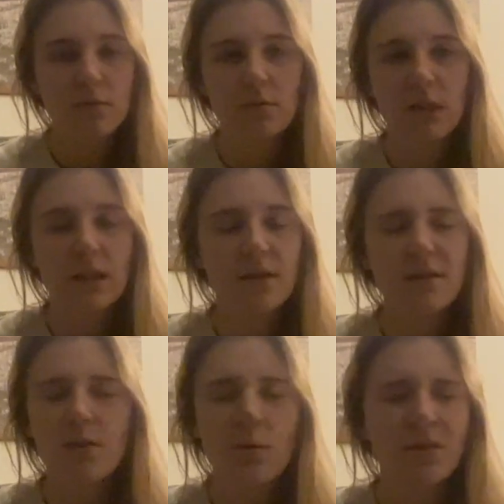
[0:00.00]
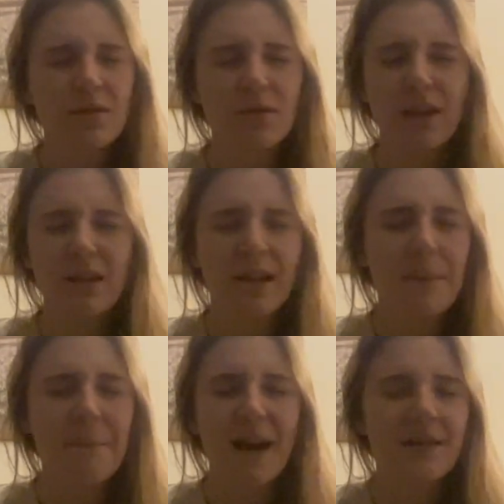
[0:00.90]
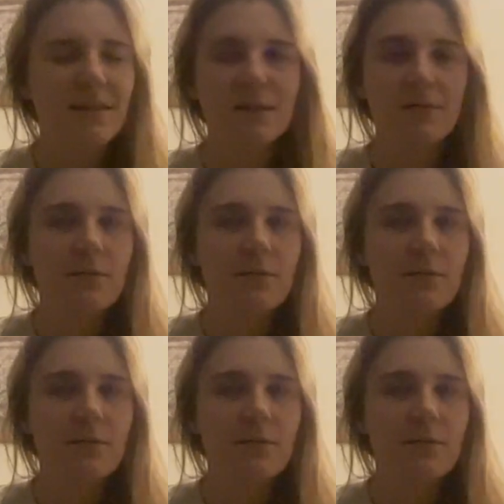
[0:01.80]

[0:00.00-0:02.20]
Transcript: Like, this is going to create like a massive,